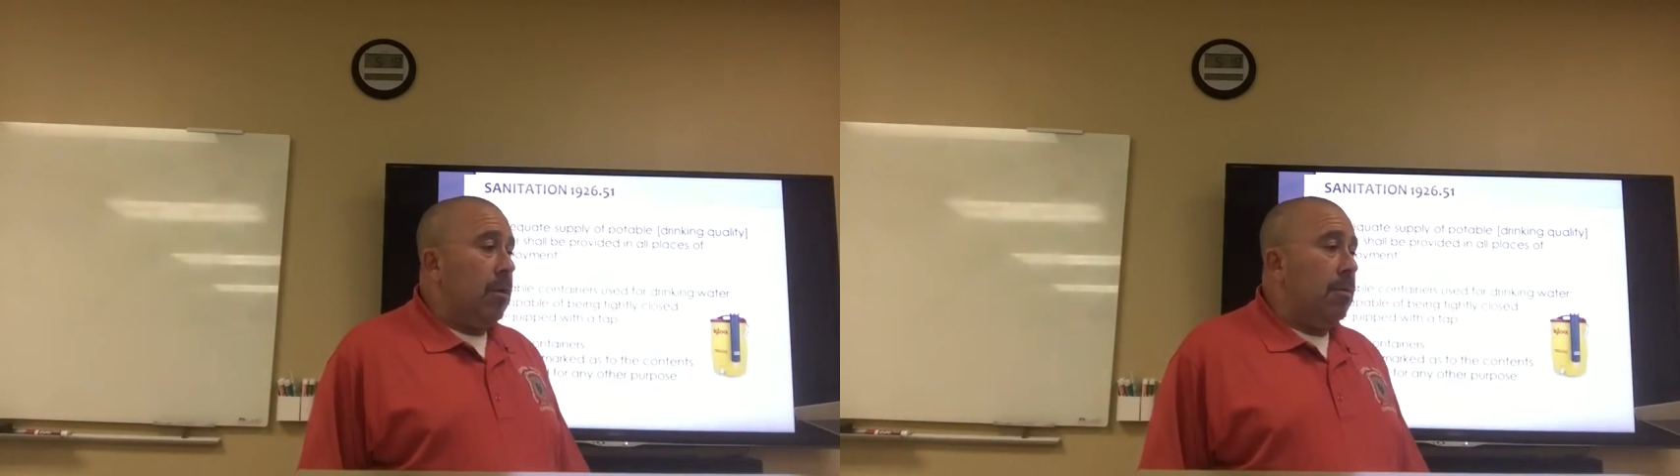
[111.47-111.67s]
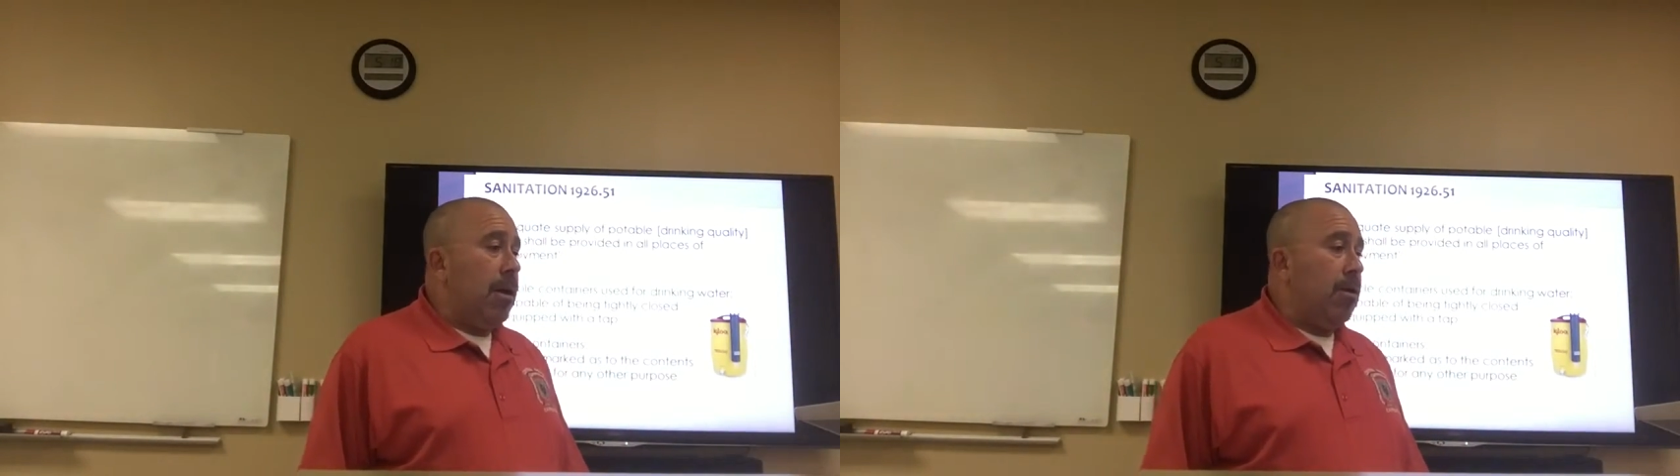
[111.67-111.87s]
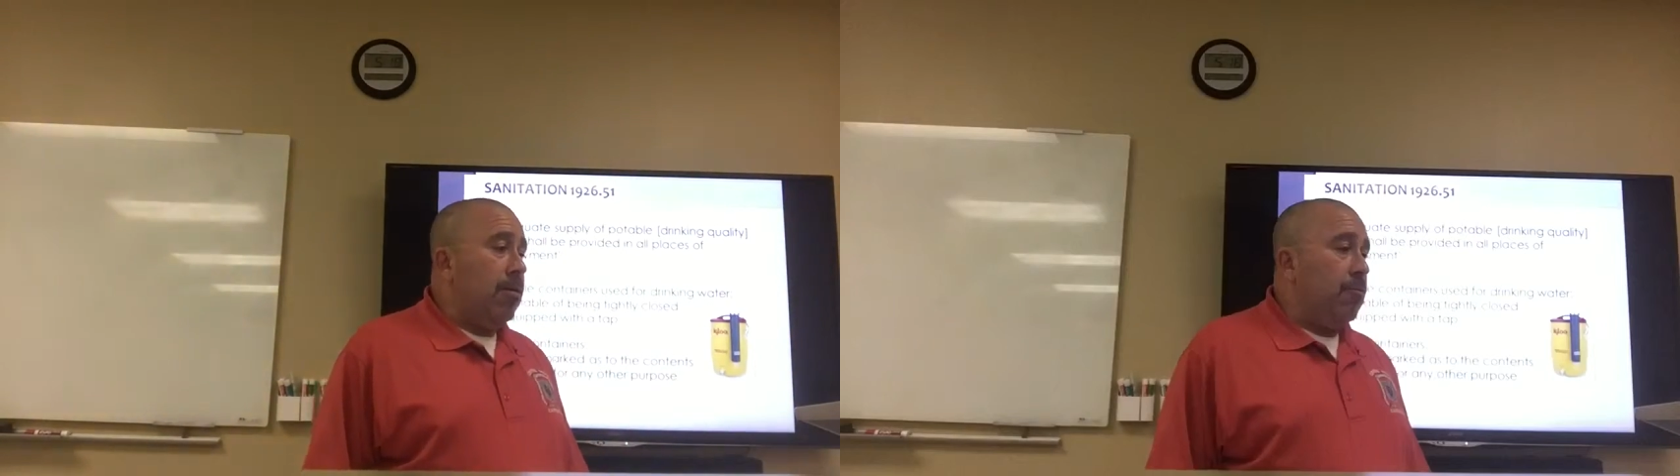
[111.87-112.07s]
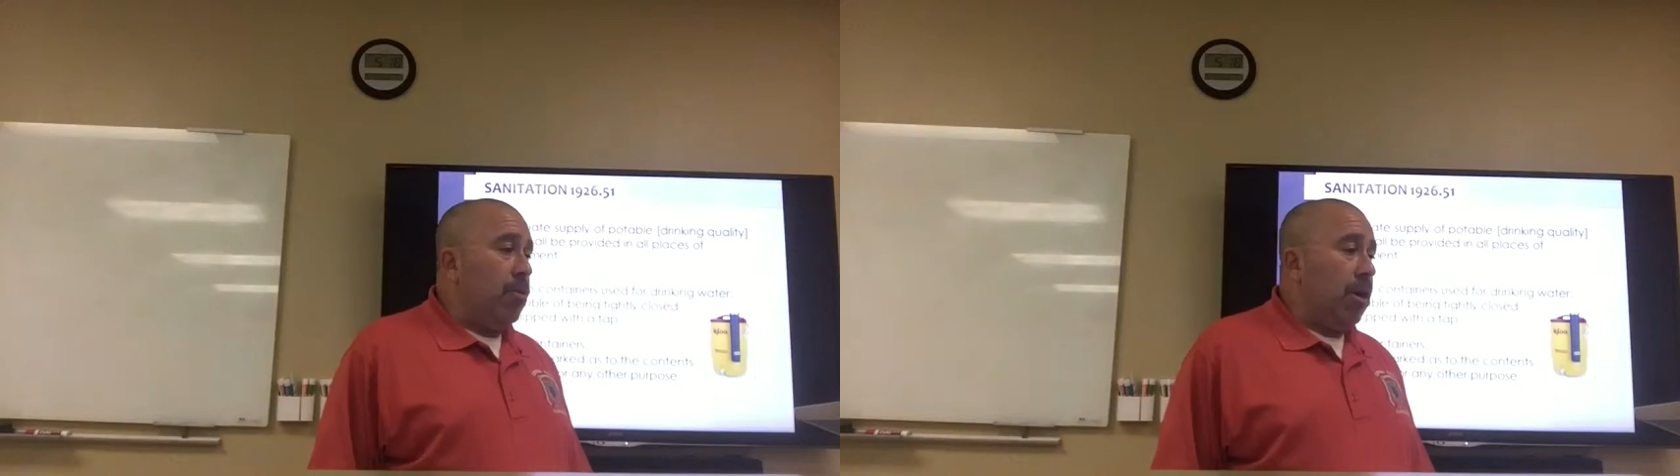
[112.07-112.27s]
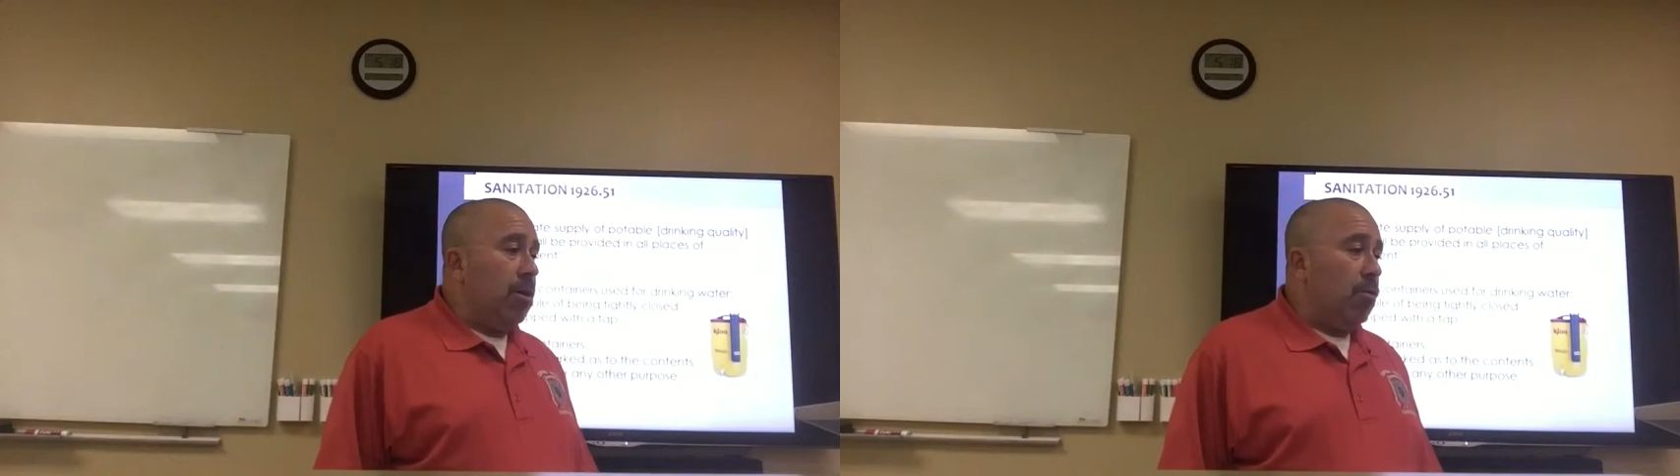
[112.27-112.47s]
amount of
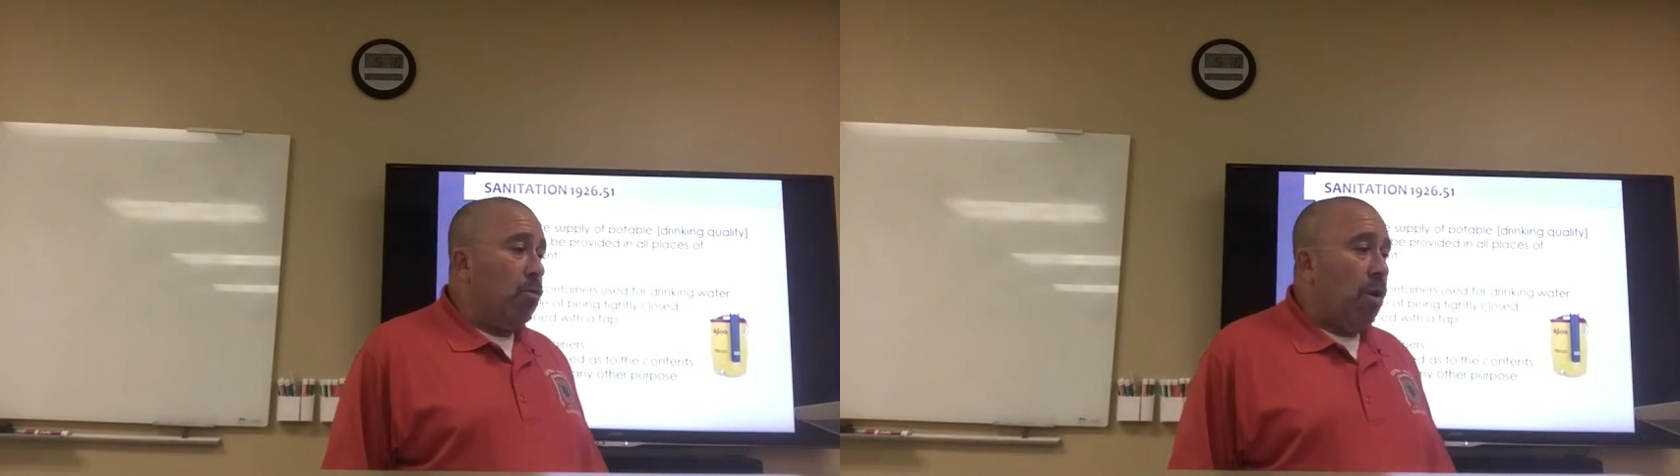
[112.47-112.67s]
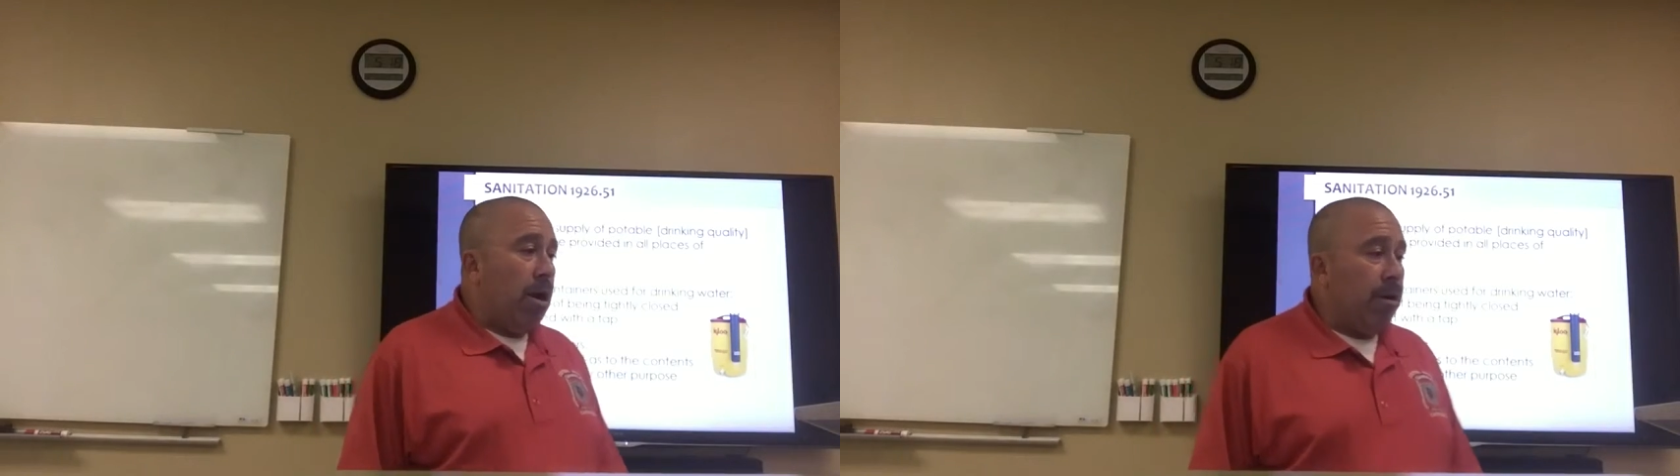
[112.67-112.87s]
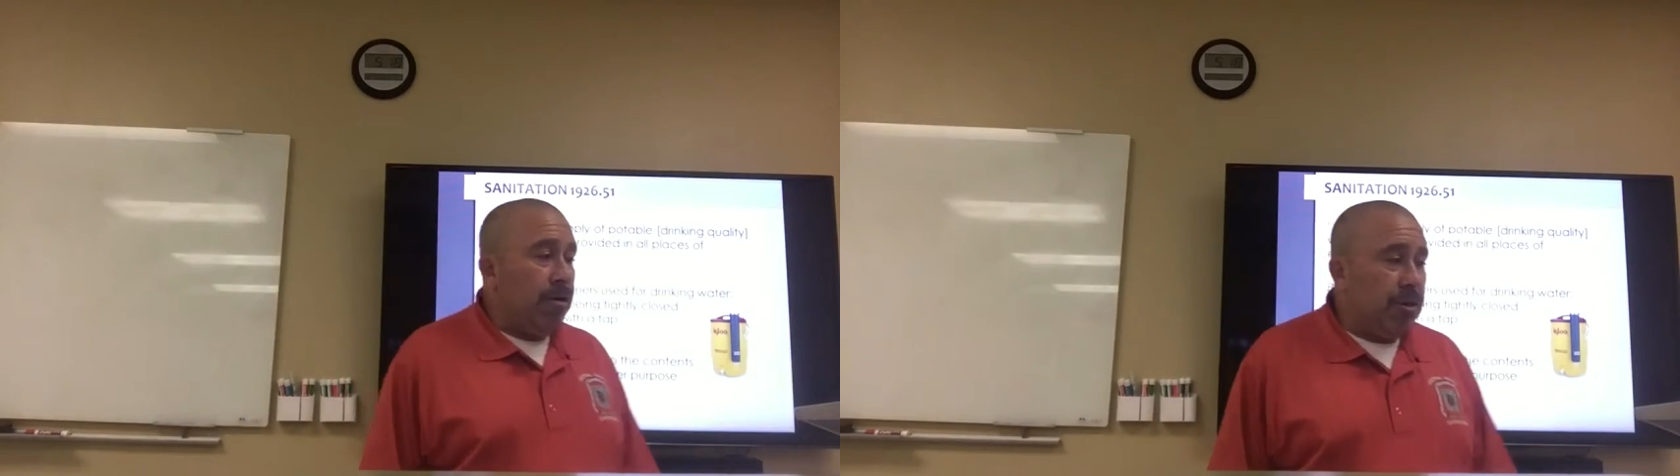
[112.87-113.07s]
drinking water.